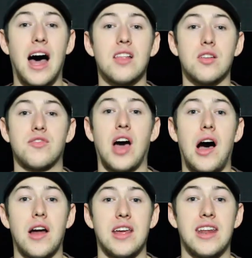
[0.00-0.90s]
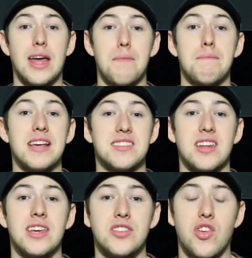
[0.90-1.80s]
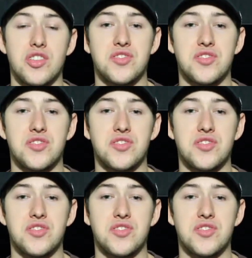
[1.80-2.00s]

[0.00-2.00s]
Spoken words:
I love God, and it makes it easier to